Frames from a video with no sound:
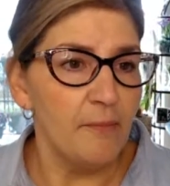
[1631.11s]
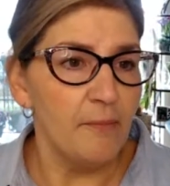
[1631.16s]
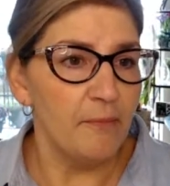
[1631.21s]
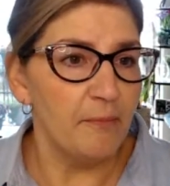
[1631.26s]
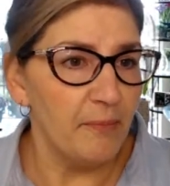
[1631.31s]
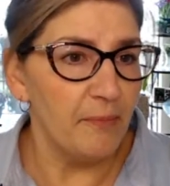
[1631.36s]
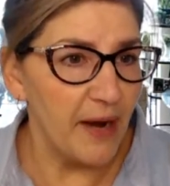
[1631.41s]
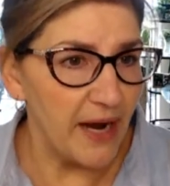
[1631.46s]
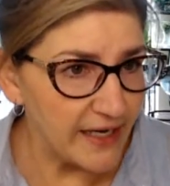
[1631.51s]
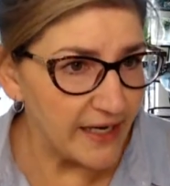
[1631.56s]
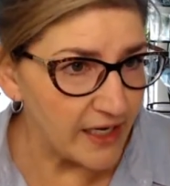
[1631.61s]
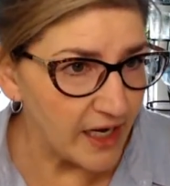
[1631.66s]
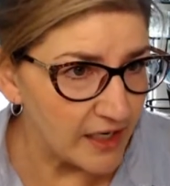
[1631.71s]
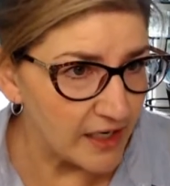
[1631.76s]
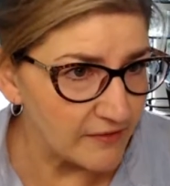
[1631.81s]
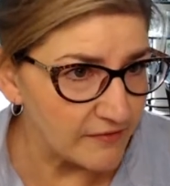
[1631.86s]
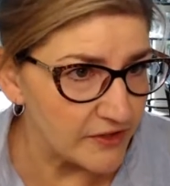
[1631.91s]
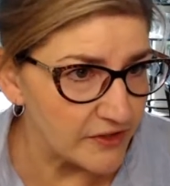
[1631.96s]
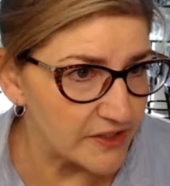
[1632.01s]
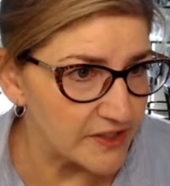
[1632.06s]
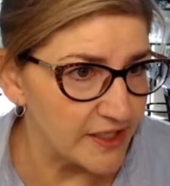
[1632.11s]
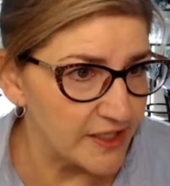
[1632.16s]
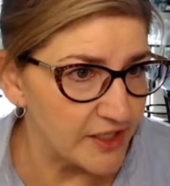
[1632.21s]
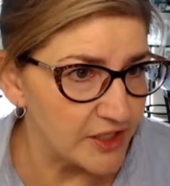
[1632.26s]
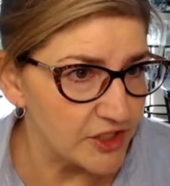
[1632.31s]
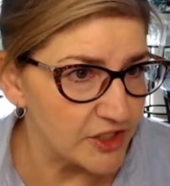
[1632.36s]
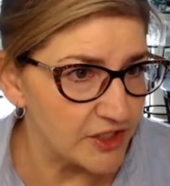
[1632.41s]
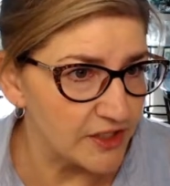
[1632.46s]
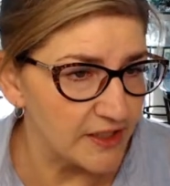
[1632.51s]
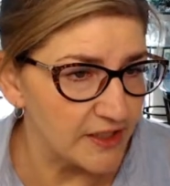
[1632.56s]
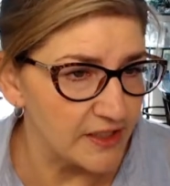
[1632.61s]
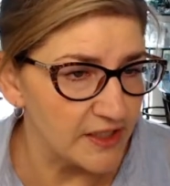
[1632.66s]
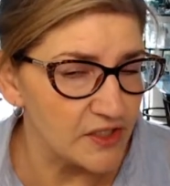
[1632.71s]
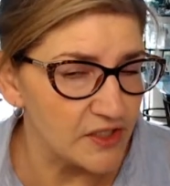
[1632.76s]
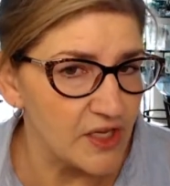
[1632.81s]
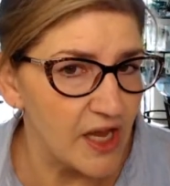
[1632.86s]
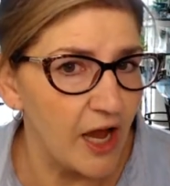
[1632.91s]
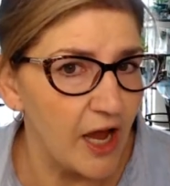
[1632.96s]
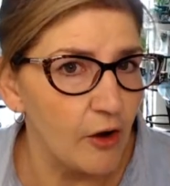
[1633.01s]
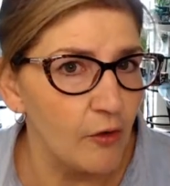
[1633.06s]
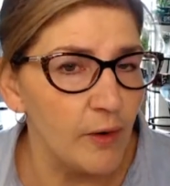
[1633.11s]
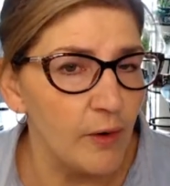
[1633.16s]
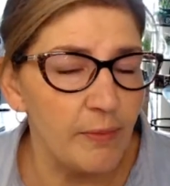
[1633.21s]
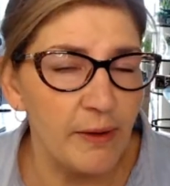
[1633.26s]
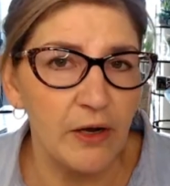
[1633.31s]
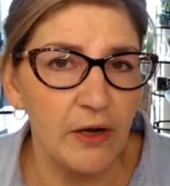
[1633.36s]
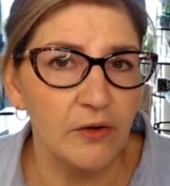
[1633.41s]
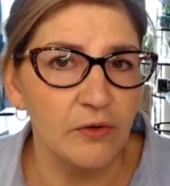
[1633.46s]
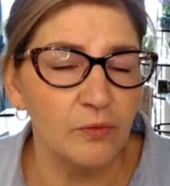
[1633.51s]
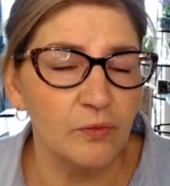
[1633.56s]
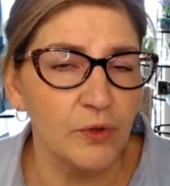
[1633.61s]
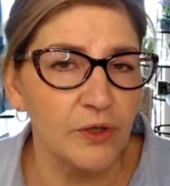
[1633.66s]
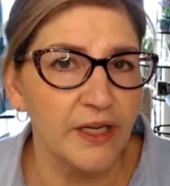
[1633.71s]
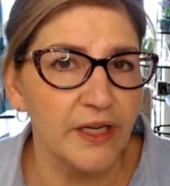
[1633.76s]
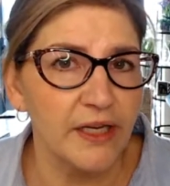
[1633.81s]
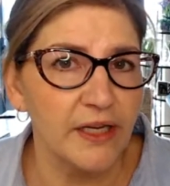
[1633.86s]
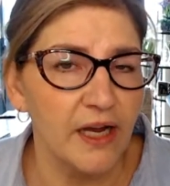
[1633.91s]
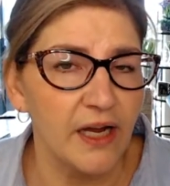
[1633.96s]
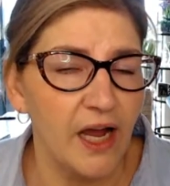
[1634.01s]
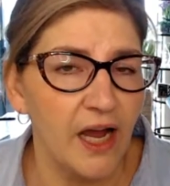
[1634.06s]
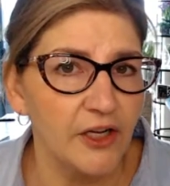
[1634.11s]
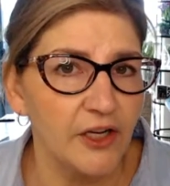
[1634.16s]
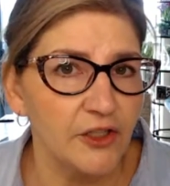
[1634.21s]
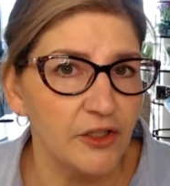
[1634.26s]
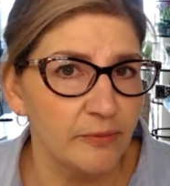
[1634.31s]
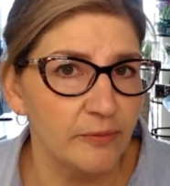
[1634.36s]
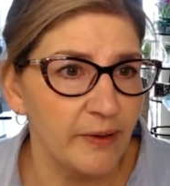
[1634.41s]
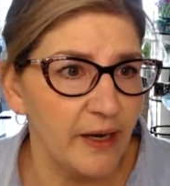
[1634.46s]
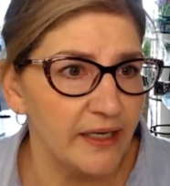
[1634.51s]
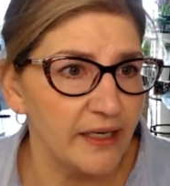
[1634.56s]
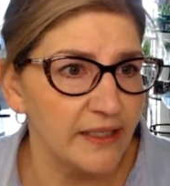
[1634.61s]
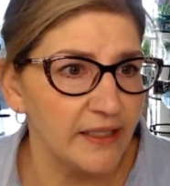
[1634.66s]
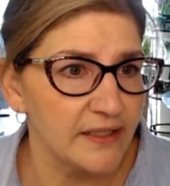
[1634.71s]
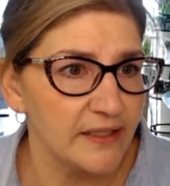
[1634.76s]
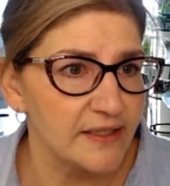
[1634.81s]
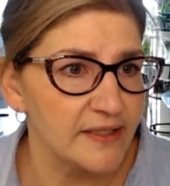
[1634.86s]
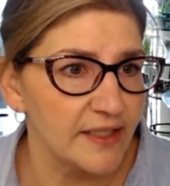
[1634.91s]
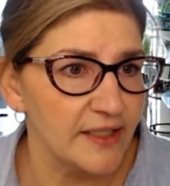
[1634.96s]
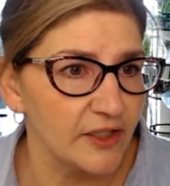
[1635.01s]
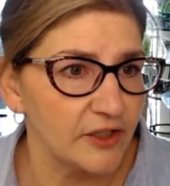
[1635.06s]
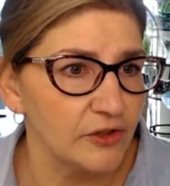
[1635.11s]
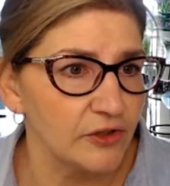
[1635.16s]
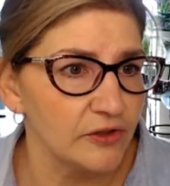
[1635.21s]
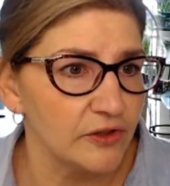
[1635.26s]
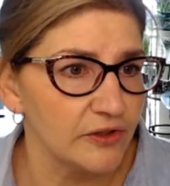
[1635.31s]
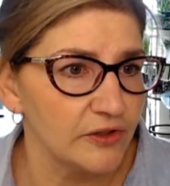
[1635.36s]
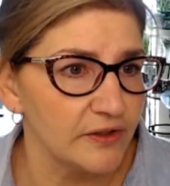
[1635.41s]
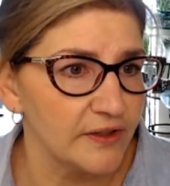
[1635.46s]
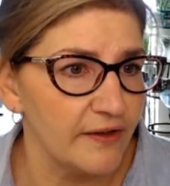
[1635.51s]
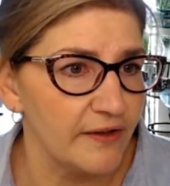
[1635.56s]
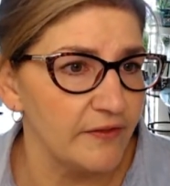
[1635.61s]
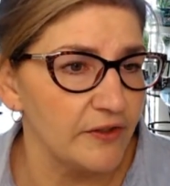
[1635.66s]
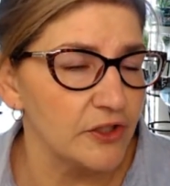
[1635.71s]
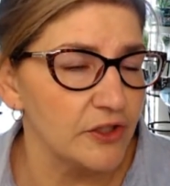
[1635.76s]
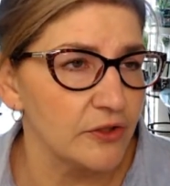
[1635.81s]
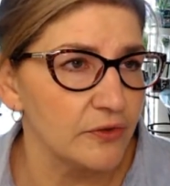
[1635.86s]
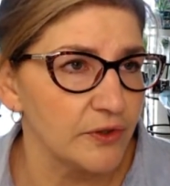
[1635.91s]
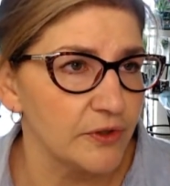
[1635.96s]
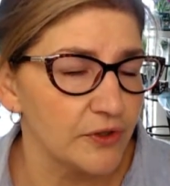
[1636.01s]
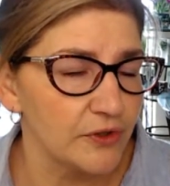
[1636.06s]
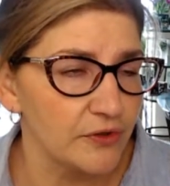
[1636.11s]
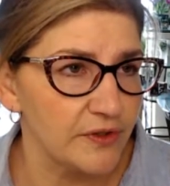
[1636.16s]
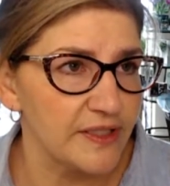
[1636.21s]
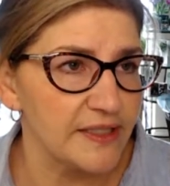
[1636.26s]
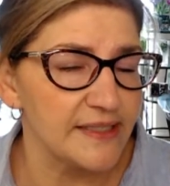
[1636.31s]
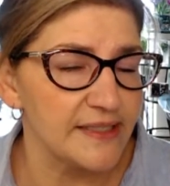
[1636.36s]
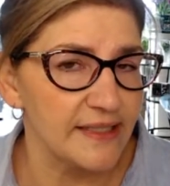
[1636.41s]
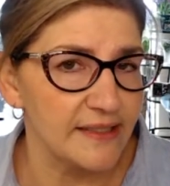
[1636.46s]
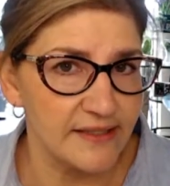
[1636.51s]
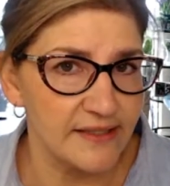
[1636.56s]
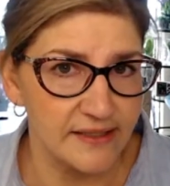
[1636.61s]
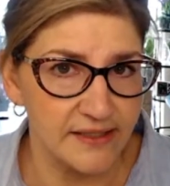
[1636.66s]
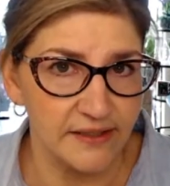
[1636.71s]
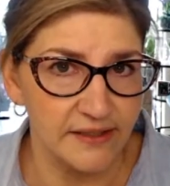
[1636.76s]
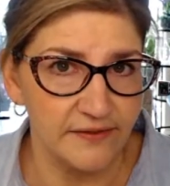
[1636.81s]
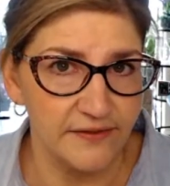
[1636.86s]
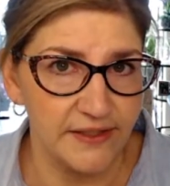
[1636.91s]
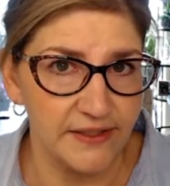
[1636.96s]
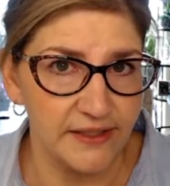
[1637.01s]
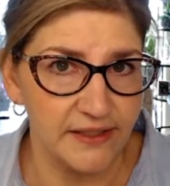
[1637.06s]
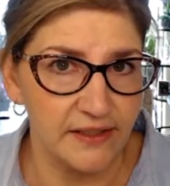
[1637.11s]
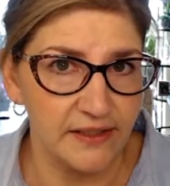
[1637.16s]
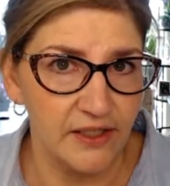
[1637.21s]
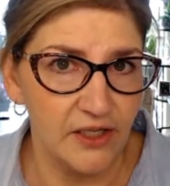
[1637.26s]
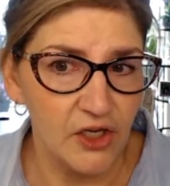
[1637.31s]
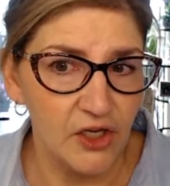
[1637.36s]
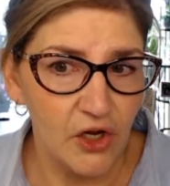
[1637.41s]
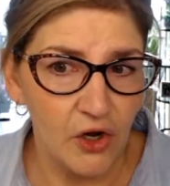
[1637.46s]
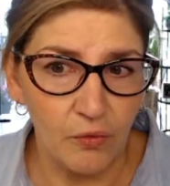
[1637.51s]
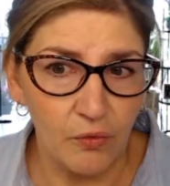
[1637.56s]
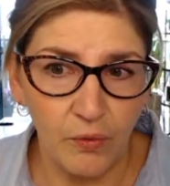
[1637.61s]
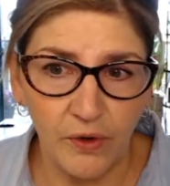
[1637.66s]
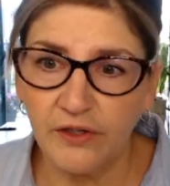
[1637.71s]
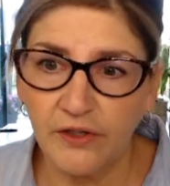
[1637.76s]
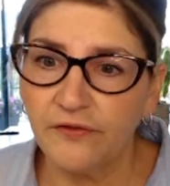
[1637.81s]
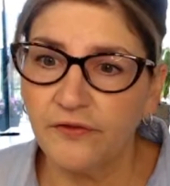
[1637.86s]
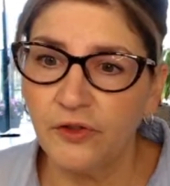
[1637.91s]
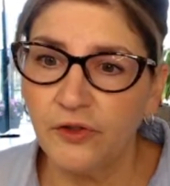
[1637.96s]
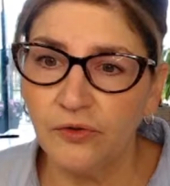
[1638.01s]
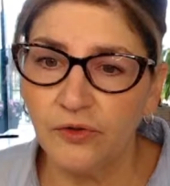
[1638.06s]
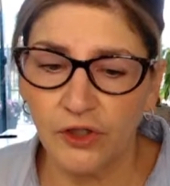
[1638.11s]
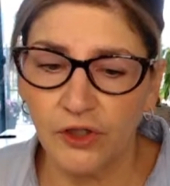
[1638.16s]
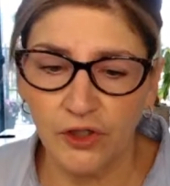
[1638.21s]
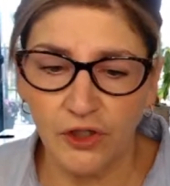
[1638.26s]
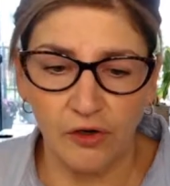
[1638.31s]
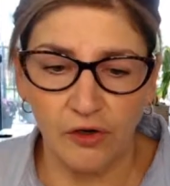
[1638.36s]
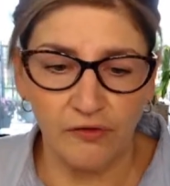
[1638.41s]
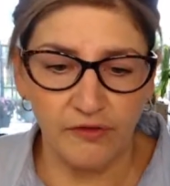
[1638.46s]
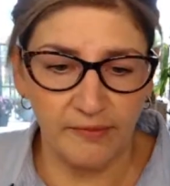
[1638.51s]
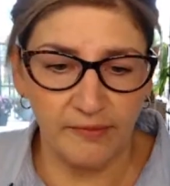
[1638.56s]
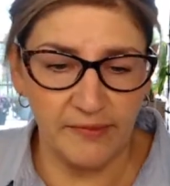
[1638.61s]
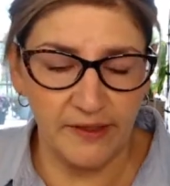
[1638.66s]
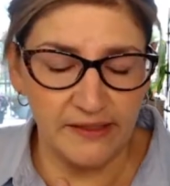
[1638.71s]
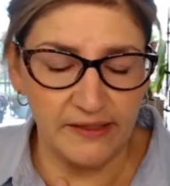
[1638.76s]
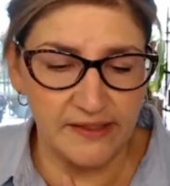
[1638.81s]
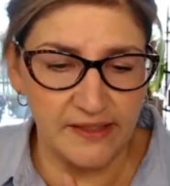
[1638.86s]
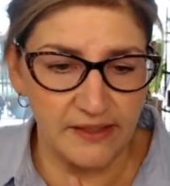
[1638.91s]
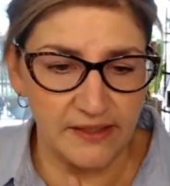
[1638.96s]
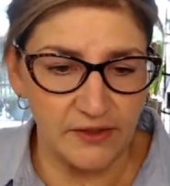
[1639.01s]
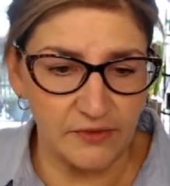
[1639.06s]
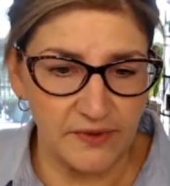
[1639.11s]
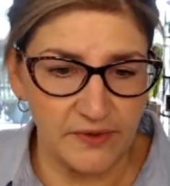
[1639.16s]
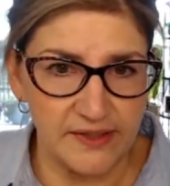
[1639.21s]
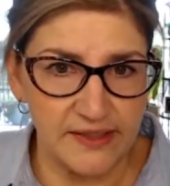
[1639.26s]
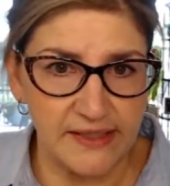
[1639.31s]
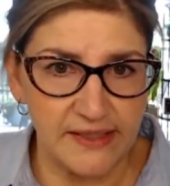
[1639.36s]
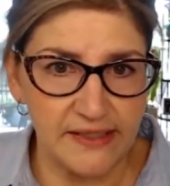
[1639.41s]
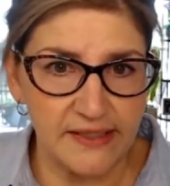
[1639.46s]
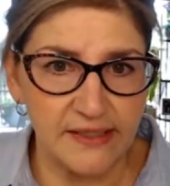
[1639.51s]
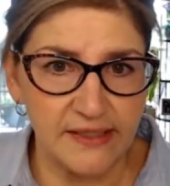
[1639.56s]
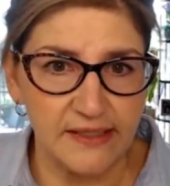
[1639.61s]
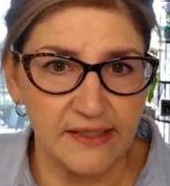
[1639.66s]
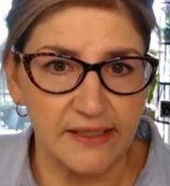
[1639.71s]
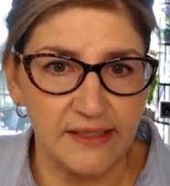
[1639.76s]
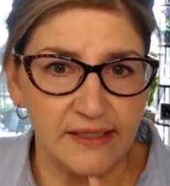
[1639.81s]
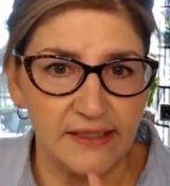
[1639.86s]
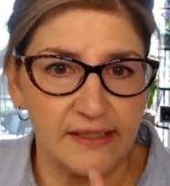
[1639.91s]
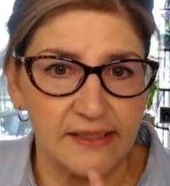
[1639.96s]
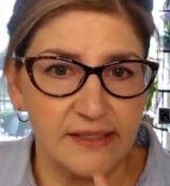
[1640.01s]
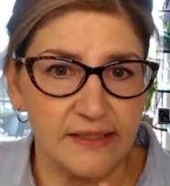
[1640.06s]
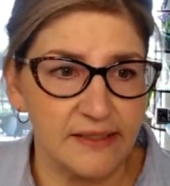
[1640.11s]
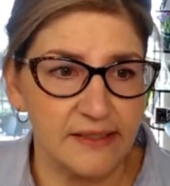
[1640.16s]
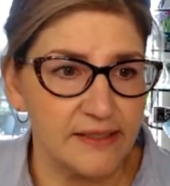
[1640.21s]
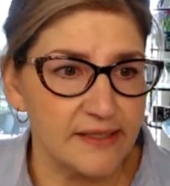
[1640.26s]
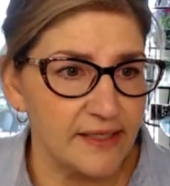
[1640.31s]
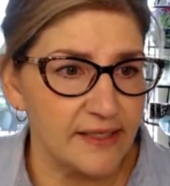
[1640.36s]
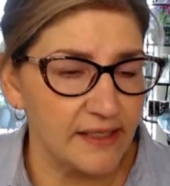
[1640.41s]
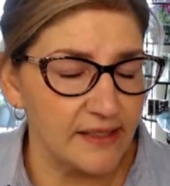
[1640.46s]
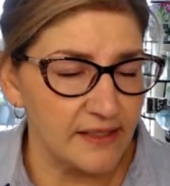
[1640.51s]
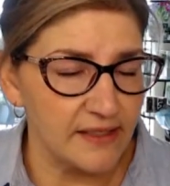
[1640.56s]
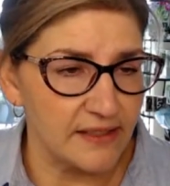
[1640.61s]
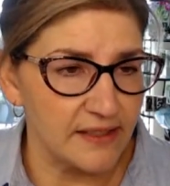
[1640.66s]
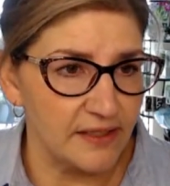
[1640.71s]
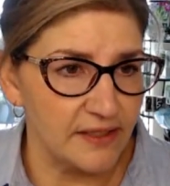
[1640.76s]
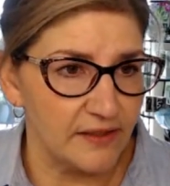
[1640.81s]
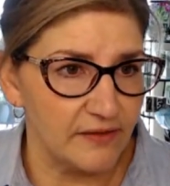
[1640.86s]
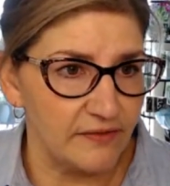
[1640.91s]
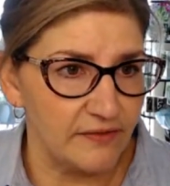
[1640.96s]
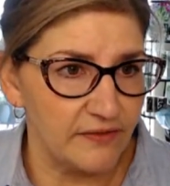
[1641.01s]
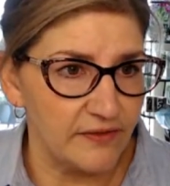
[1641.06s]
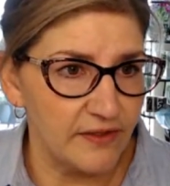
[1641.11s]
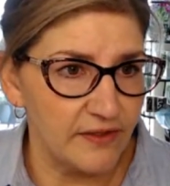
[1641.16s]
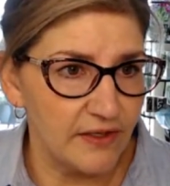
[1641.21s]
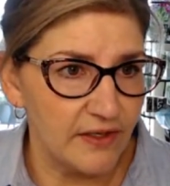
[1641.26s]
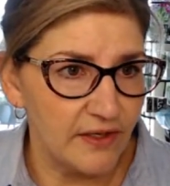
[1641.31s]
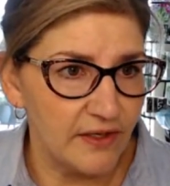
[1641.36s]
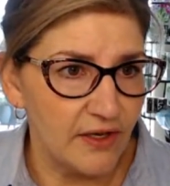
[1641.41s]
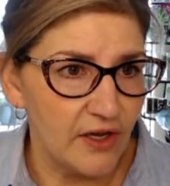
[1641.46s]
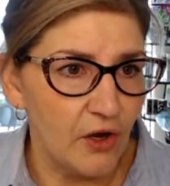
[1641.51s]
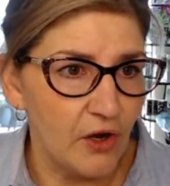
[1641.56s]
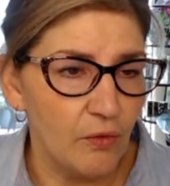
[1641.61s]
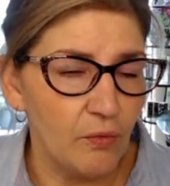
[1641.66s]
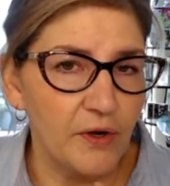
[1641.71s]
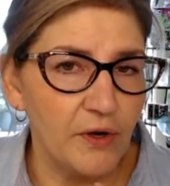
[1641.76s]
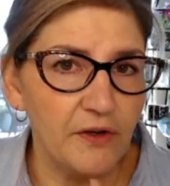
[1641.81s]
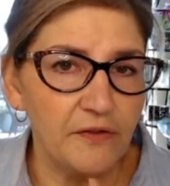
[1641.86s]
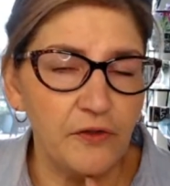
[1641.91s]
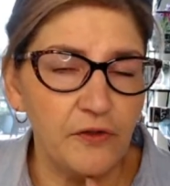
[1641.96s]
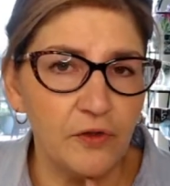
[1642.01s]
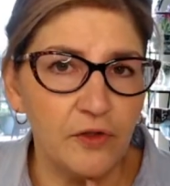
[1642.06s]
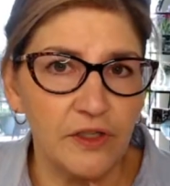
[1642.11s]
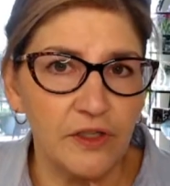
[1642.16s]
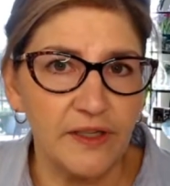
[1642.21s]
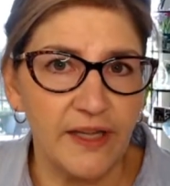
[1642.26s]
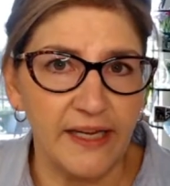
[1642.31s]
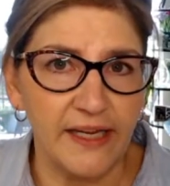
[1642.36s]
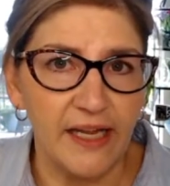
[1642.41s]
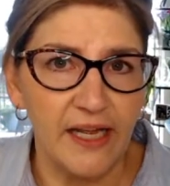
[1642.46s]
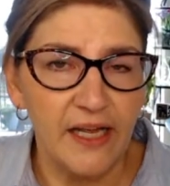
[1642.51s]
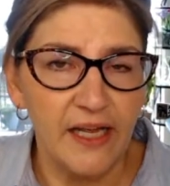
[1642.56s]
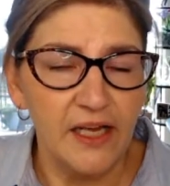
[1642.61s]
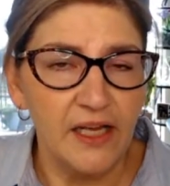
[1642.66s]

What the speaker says: My conversation is, how about working on your body at a cellular level to increase sensitivity? What if you could go from insulin resistant to insulin sensitive? What if you could like